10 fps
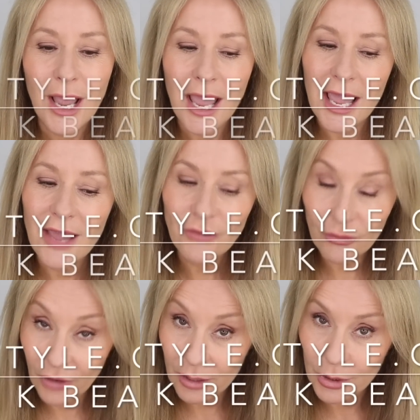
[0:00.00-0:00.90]
If you
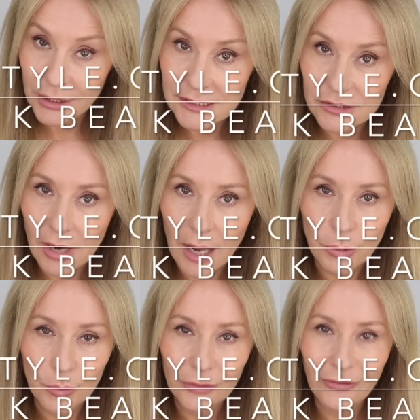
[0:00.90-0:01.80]
follow me on Instagram,
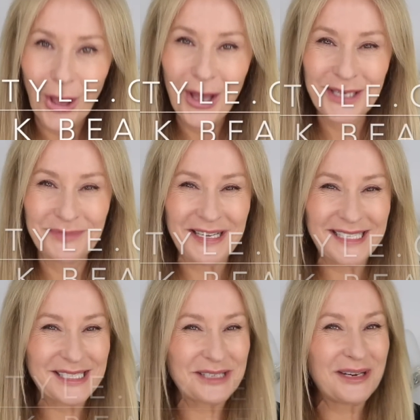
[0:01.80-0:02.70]
you would have heard me
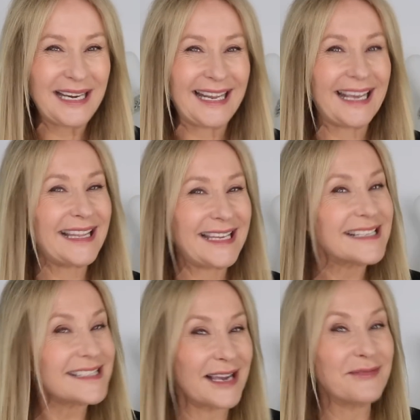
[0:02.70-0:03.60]
squealing at the
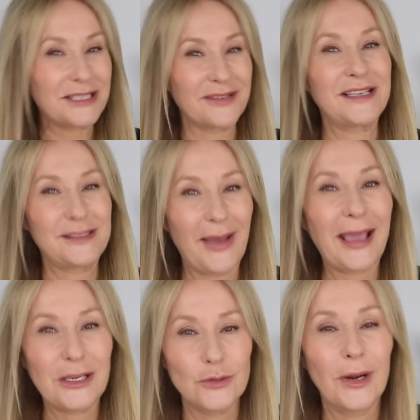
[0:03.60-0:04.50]
excitement of this
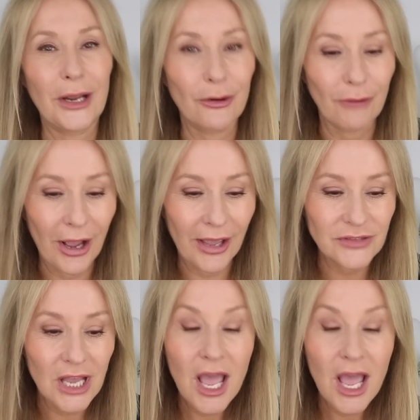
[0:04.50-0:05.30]
package when it arrived.